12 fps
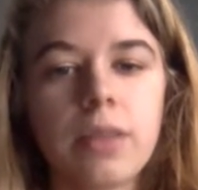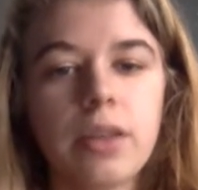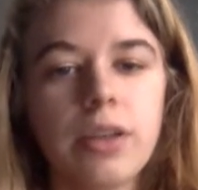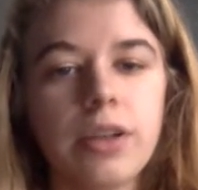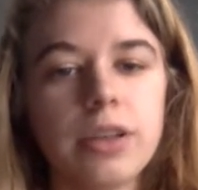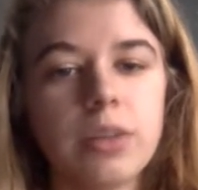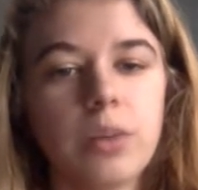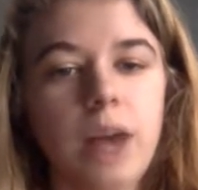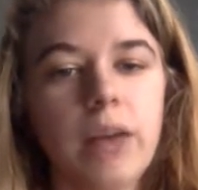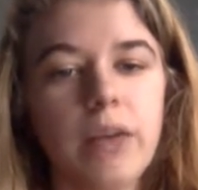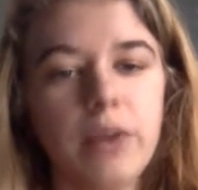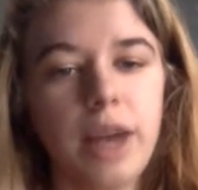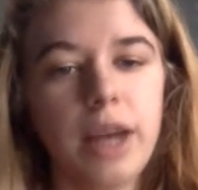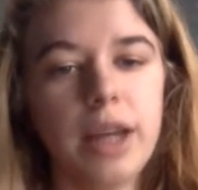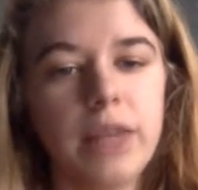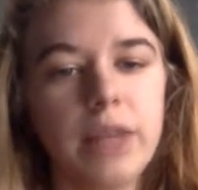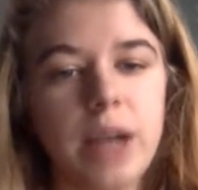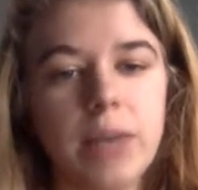There is a wide variety
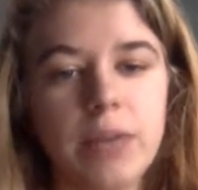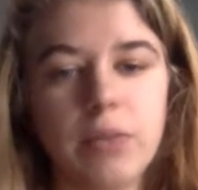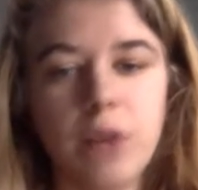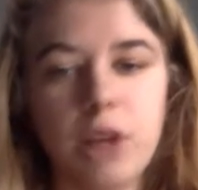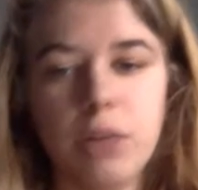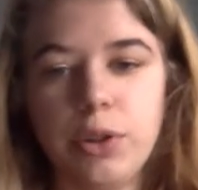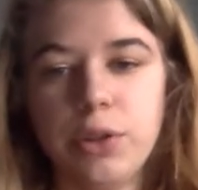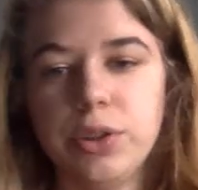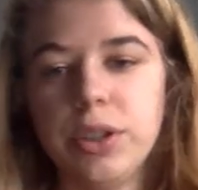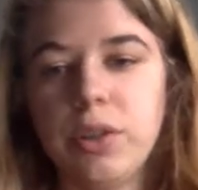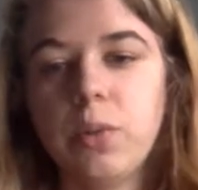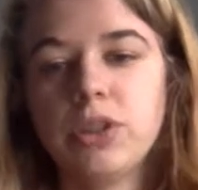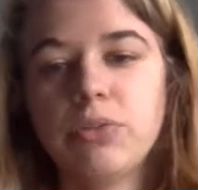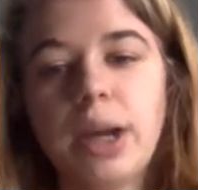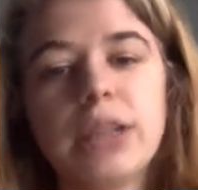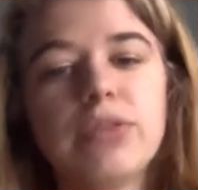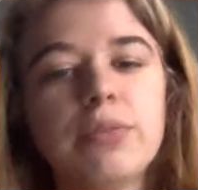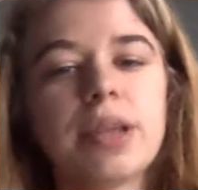of types of water pollution, which
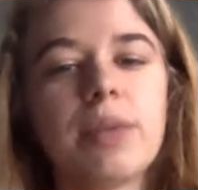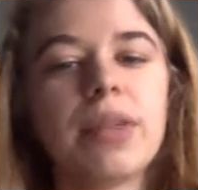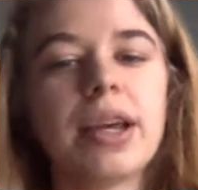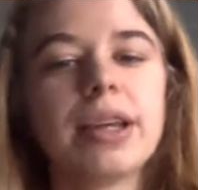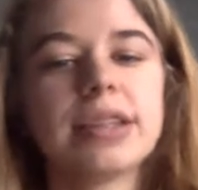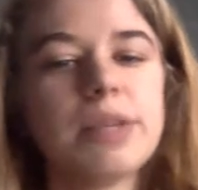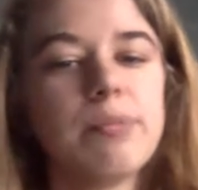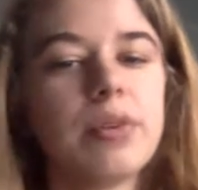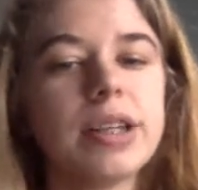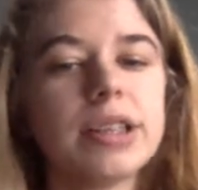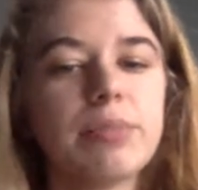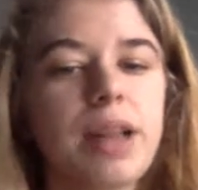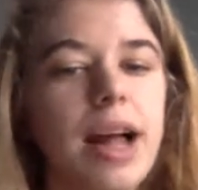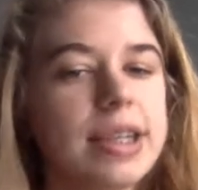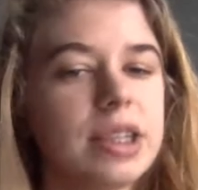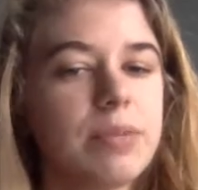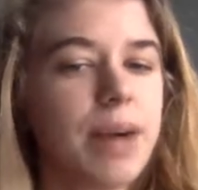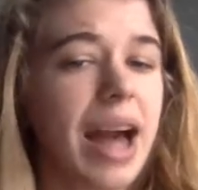range something as simple as a
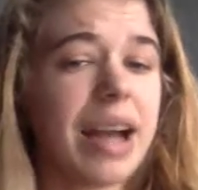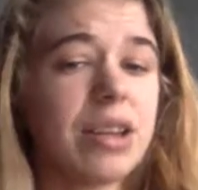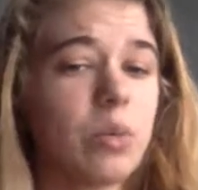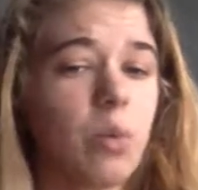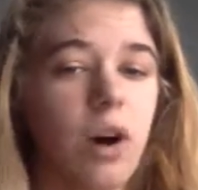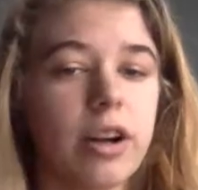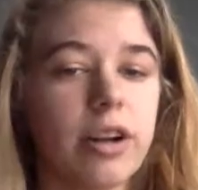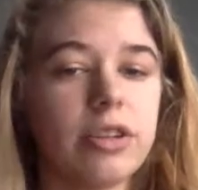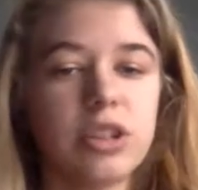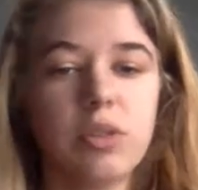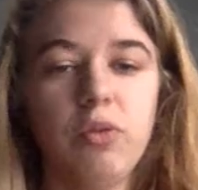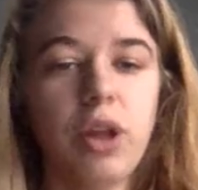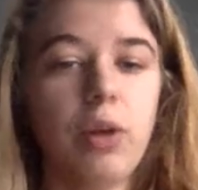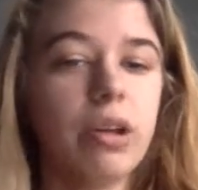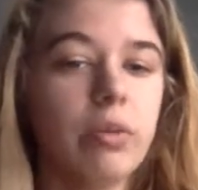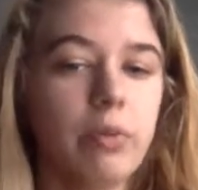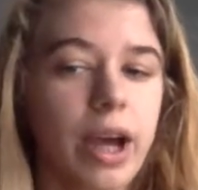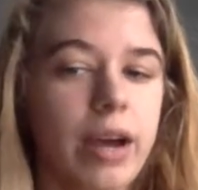plastic bag in the water just floating
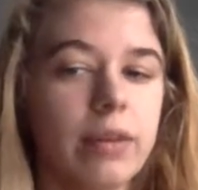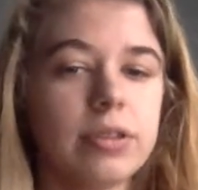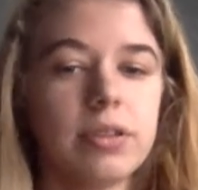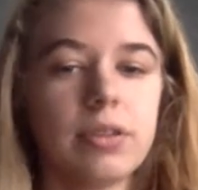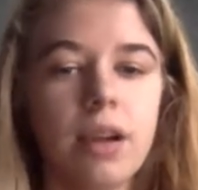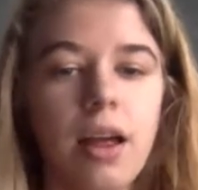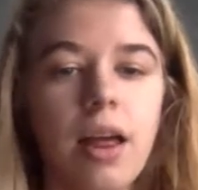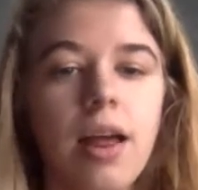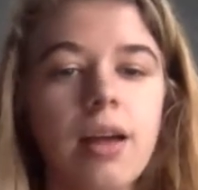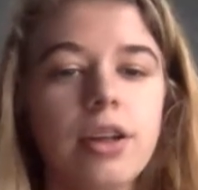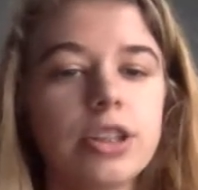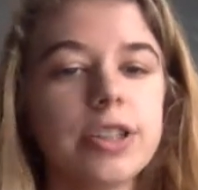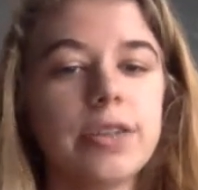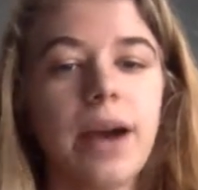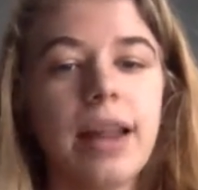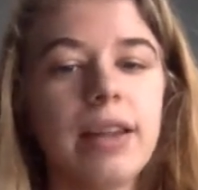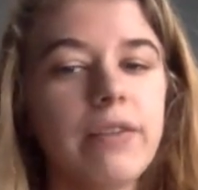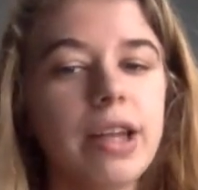around, to
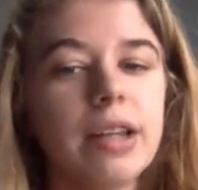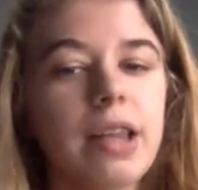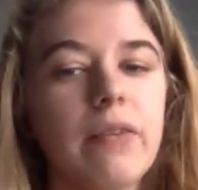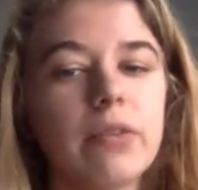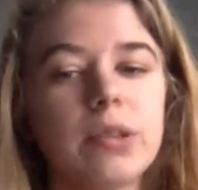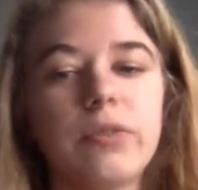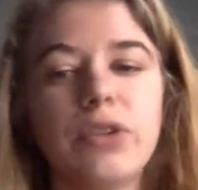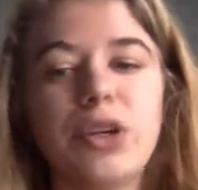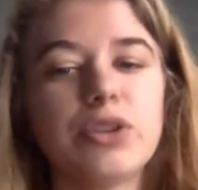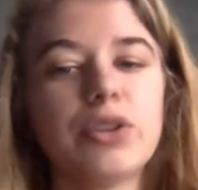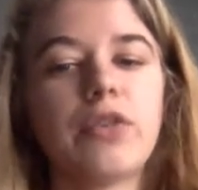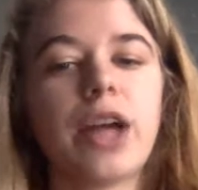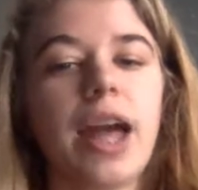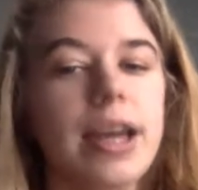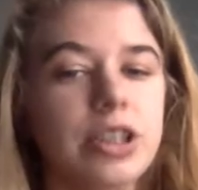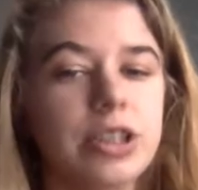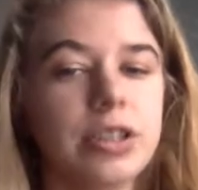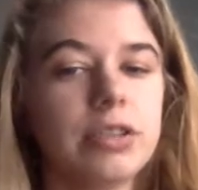elevated levels of
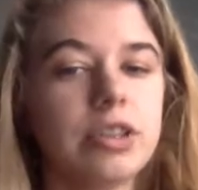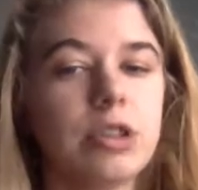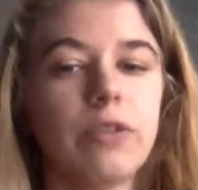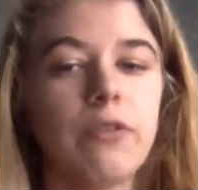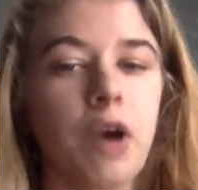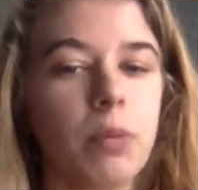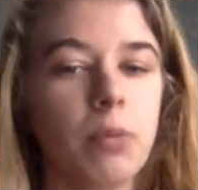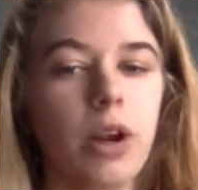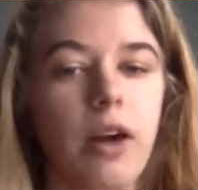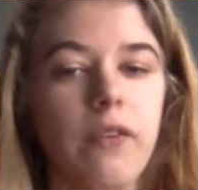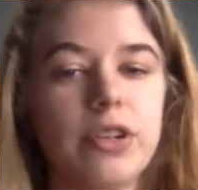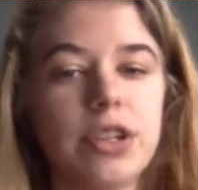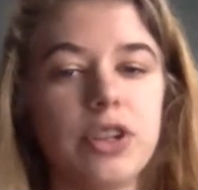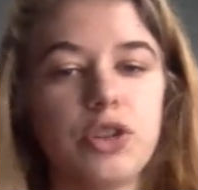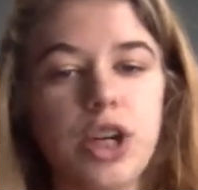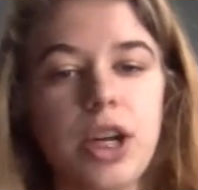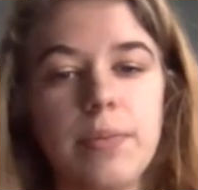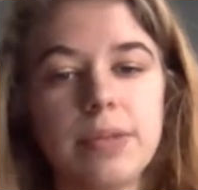eutrophication due to farm runoff into
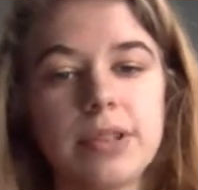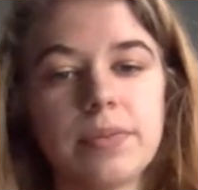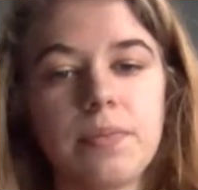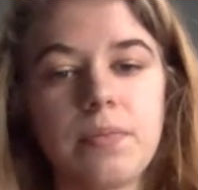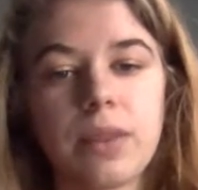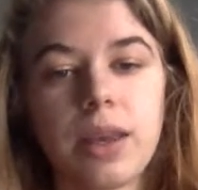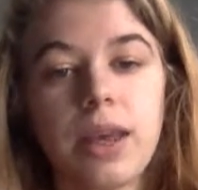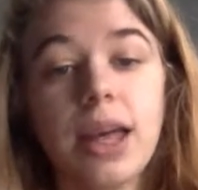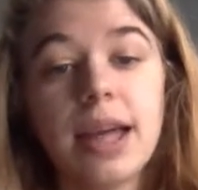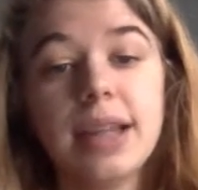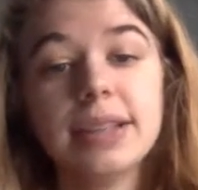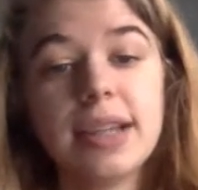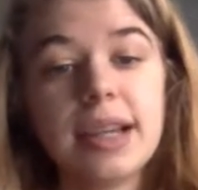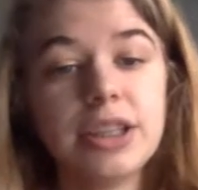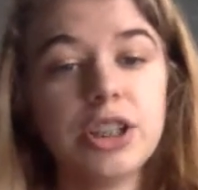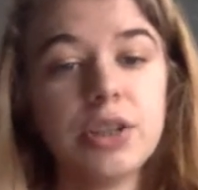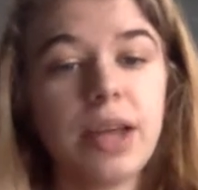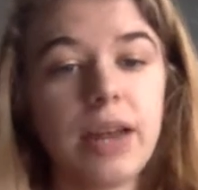streams. It is an
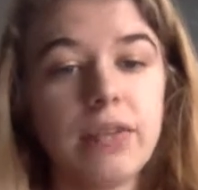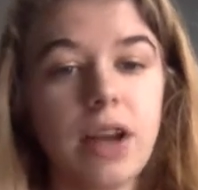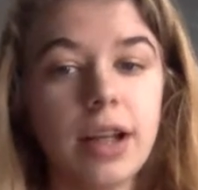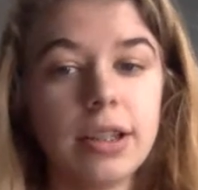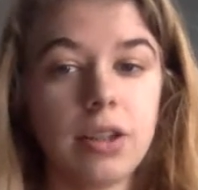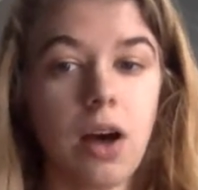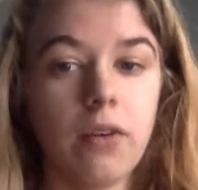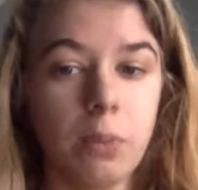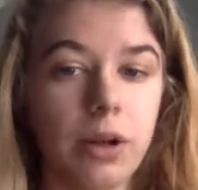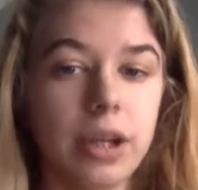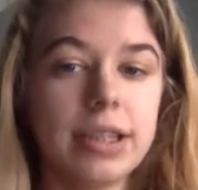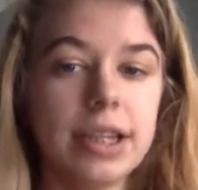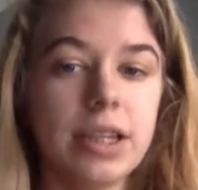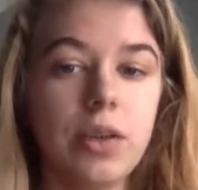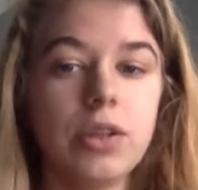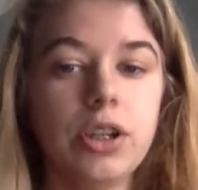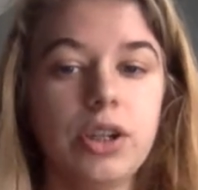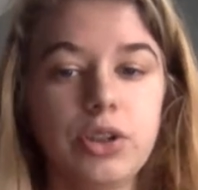issue that, if not solved, will continue
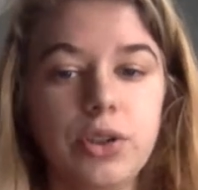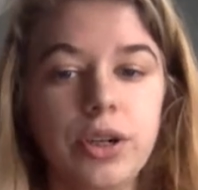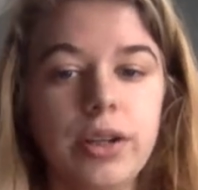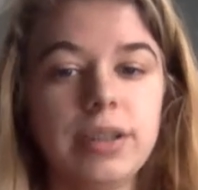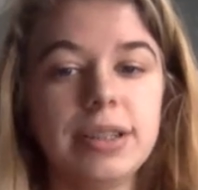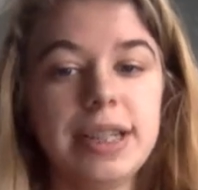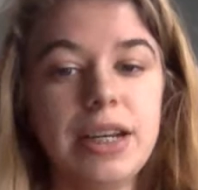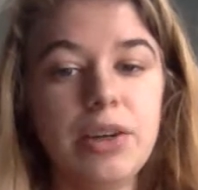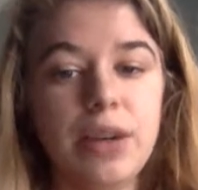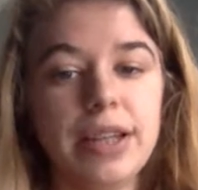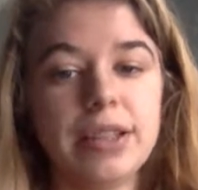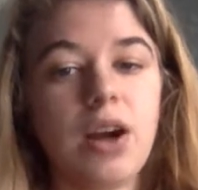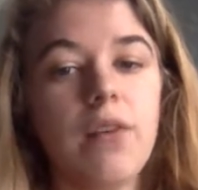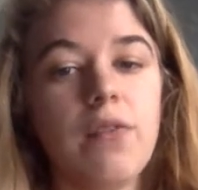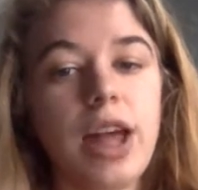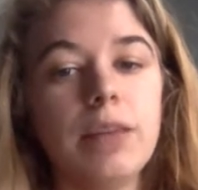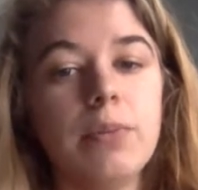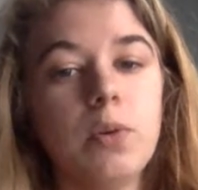to decrease our
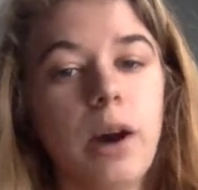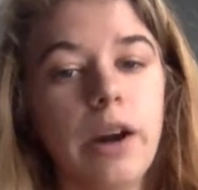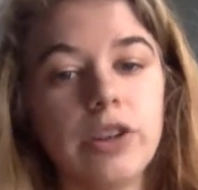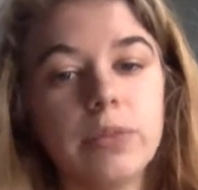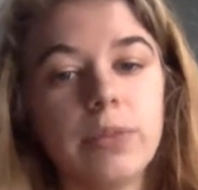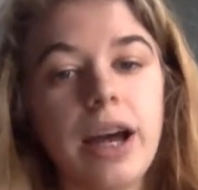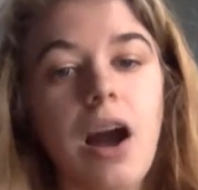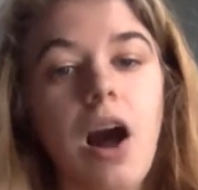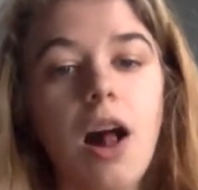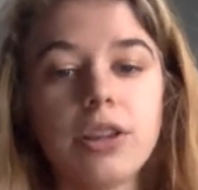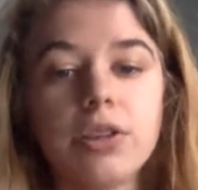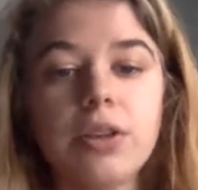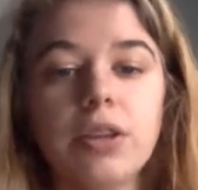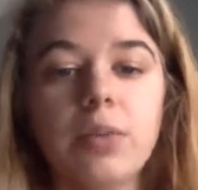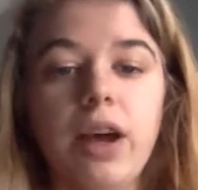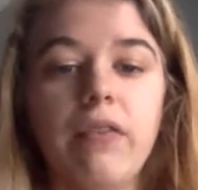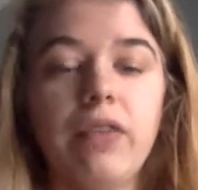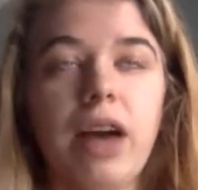available water supply, altering the
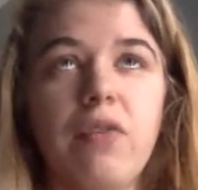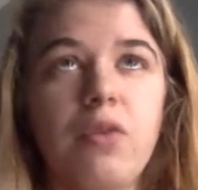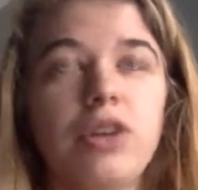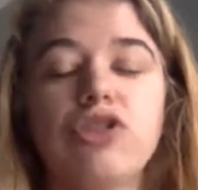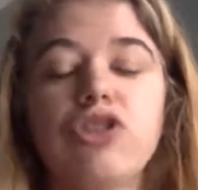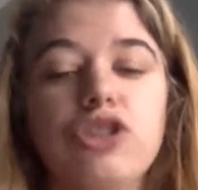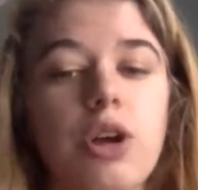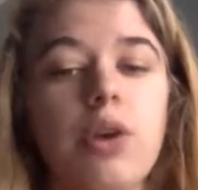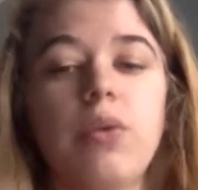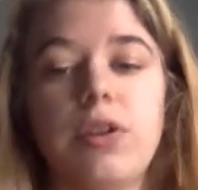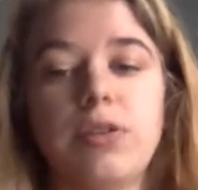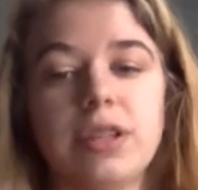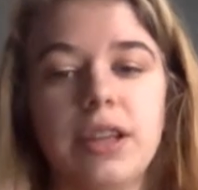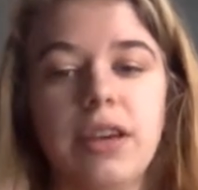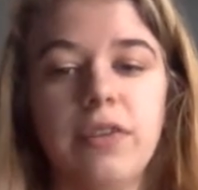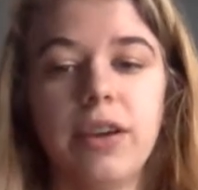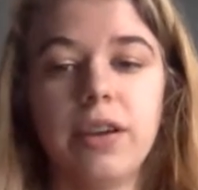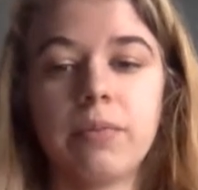way of life we are so used to
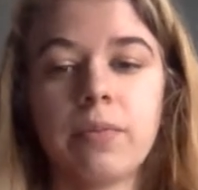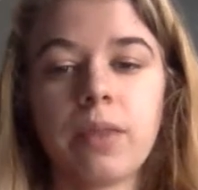living.